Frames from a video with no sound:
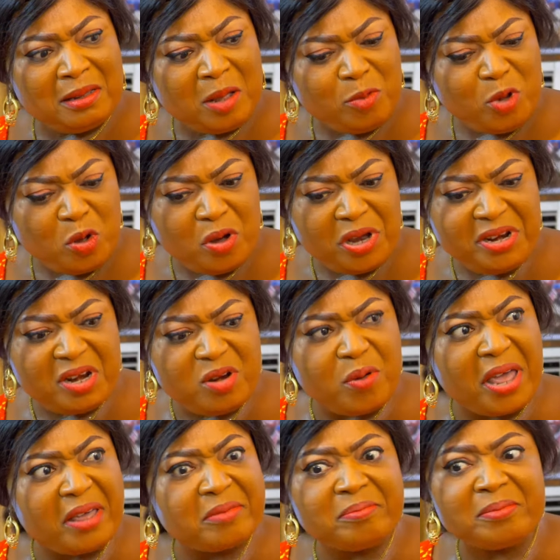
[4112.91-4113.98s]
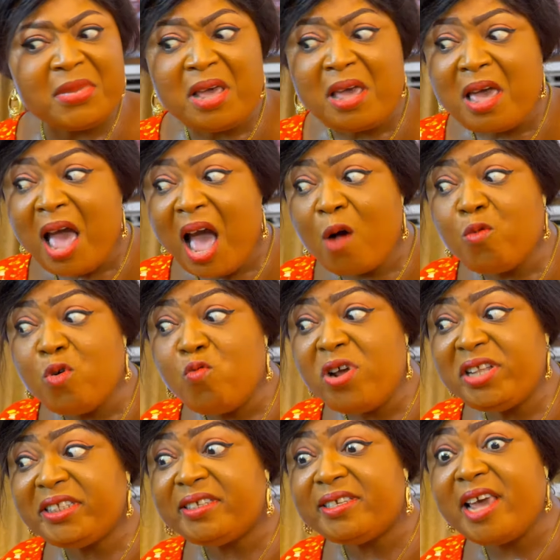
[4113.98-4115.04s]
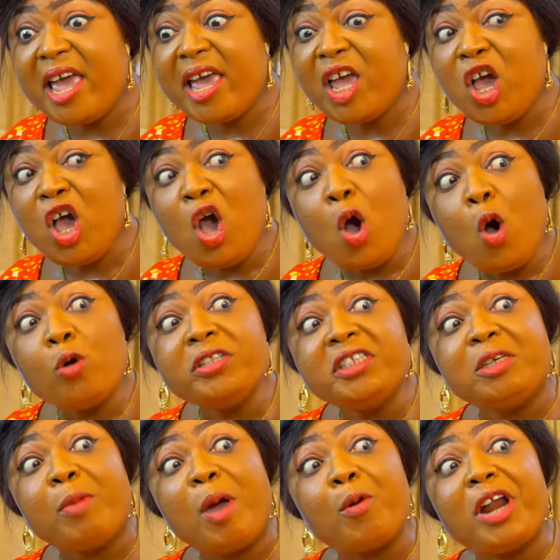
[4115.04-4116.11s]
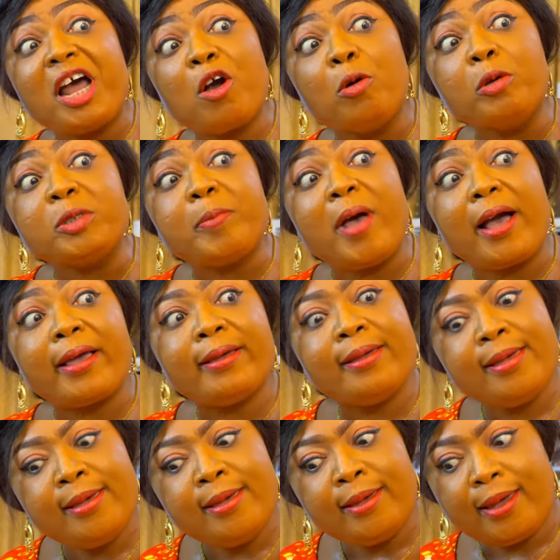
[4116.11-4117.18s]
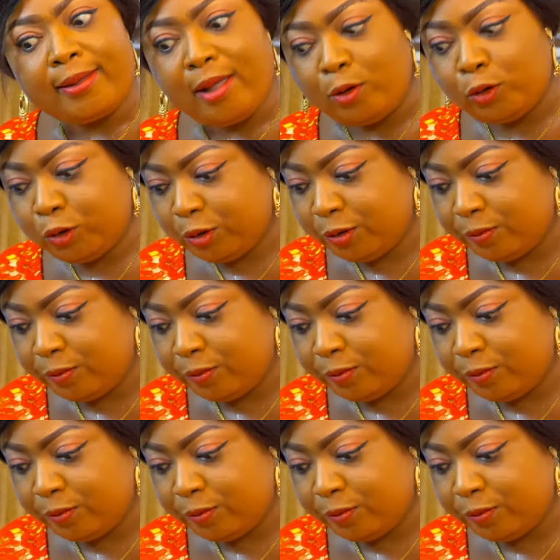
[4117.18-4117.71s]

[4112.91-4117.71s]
I'm not going anywhere. I will wait here until my brother comes back. Get out.